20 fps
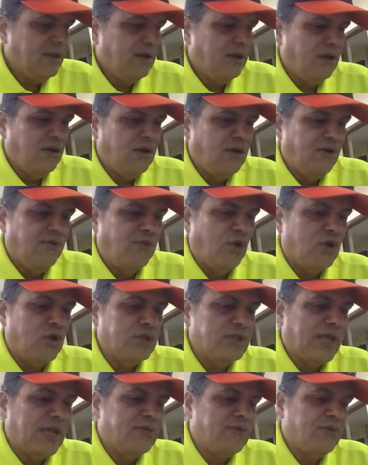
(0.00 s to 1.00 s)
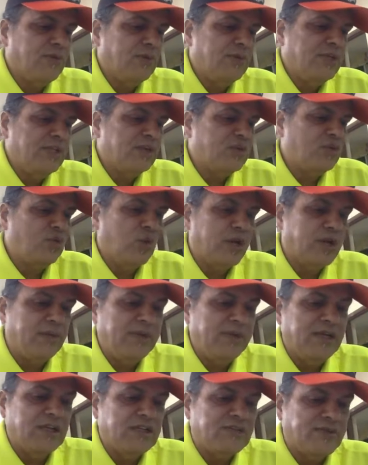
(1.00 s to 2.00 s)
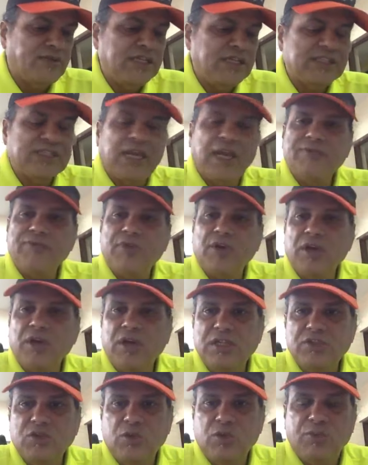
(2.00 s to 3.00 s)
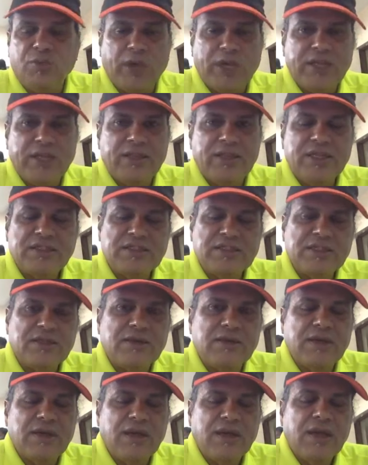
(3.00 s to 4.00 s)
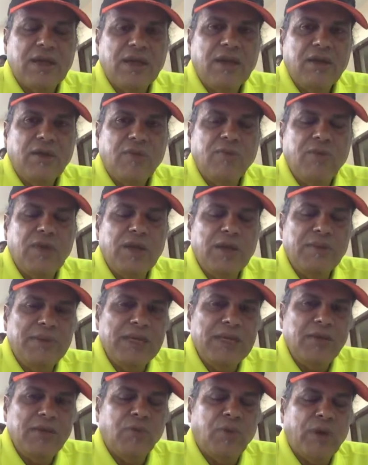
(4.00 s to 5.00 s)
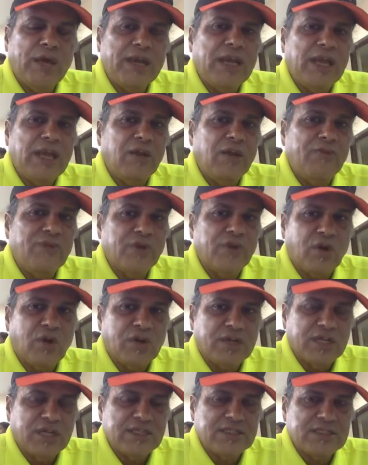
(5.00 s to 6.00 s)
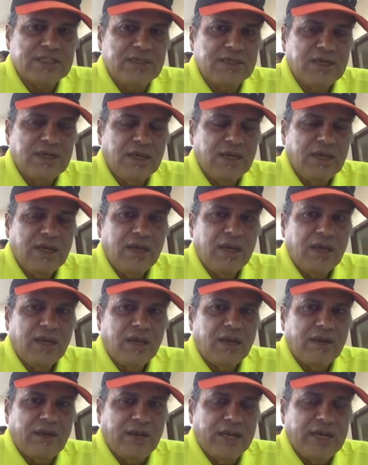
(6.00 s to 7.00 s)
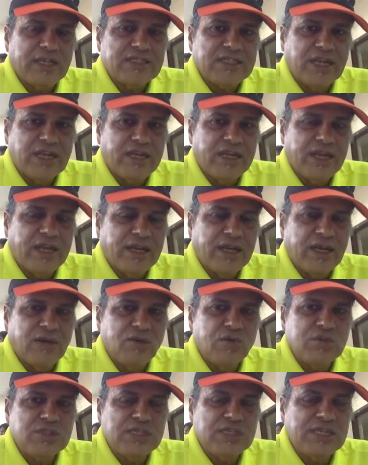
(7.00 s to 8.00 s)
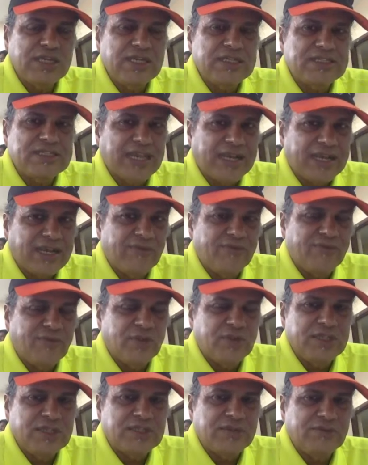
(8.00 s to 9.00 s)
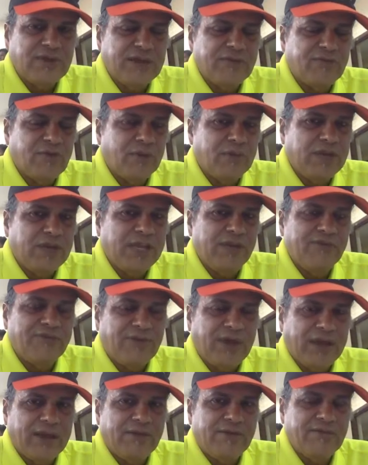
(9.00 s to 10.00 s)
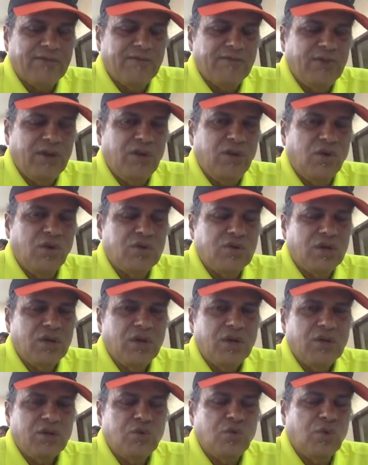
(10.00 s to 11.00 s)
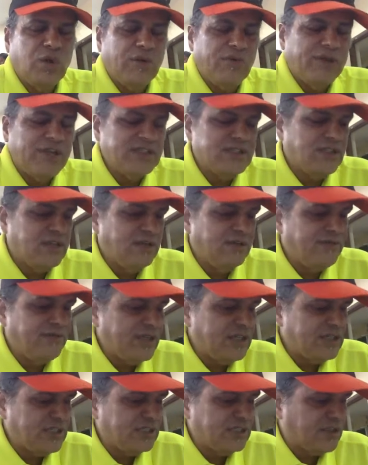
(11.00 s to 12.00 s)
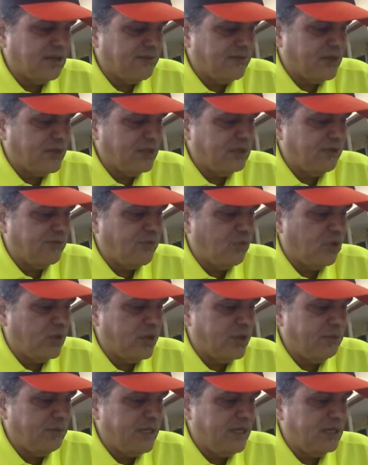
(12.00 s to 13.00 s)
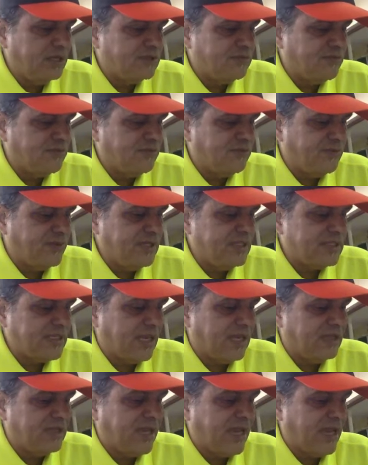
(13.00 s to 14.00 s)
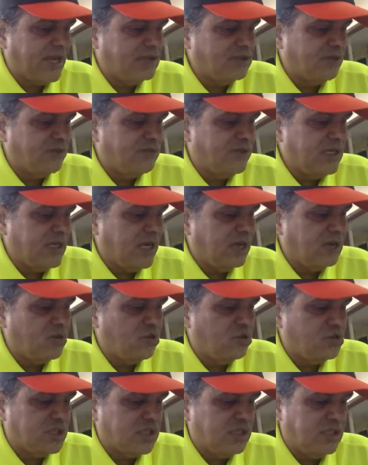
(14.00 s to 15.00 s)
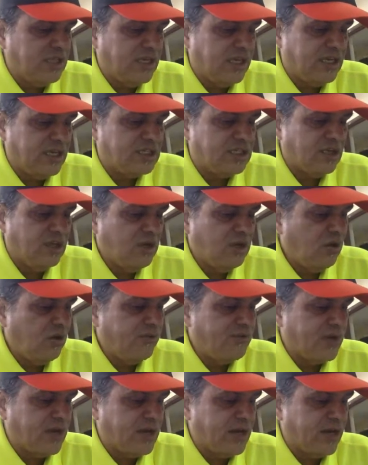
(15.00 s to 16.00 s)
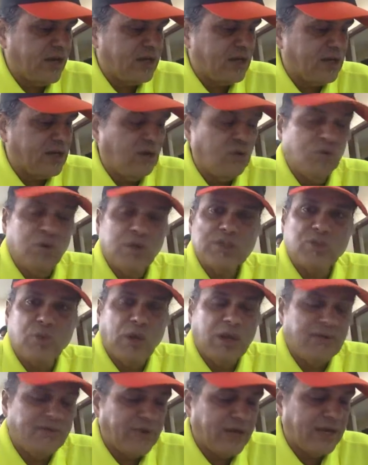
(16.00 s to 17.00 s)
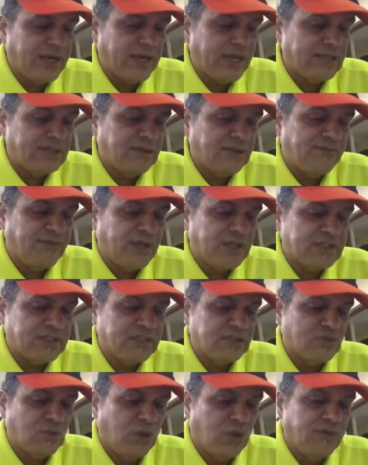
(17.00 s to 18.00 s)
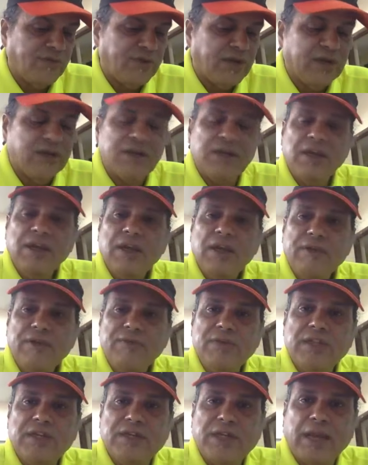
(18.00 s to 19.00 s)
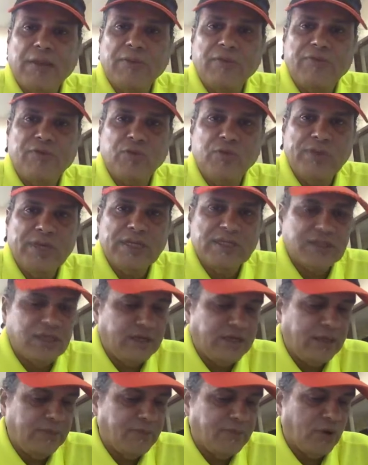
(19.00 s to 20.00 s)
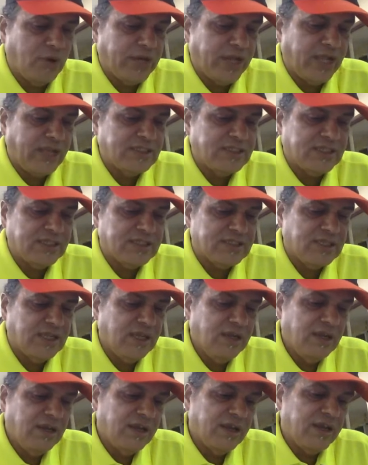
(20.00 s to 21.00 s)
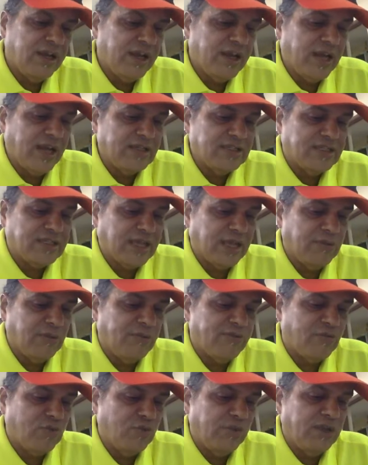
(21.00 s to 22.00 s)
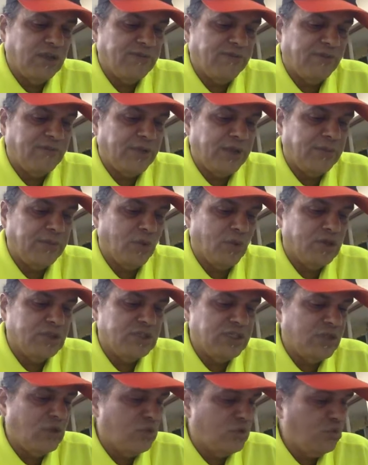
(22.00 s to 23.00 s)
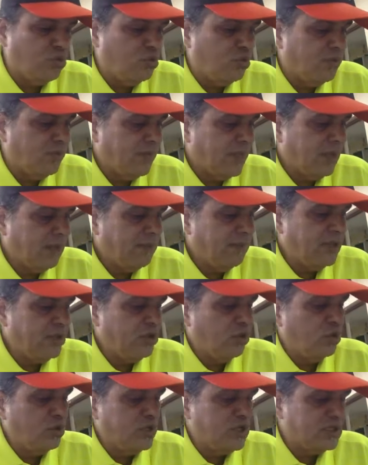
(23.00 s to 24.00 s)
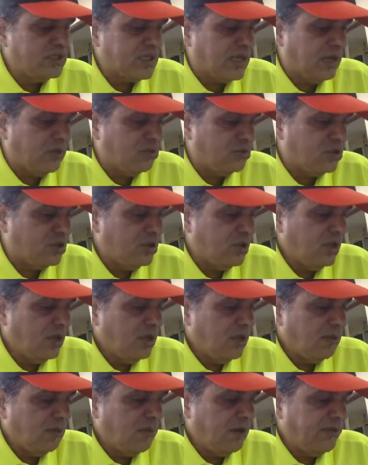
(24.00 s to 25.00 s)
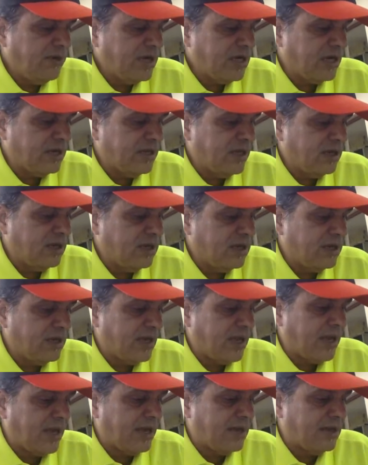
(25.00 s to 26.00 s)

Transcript: Following that will be the 200 meters freestyle for girls group 1. This will be one hell of a contest. Reina Saldana, who seeded second for this event from lane 5, will look to avenge the defeat she suffered in the 400 meters freestyle at the hands of the young Khushi Dinesh of Karnataka, who was qualified as the fastest qualifier with a time of 2 minutes 13.96. Reina has a time of 2 minutes 15.02, but don't discount Bhavika Dagar and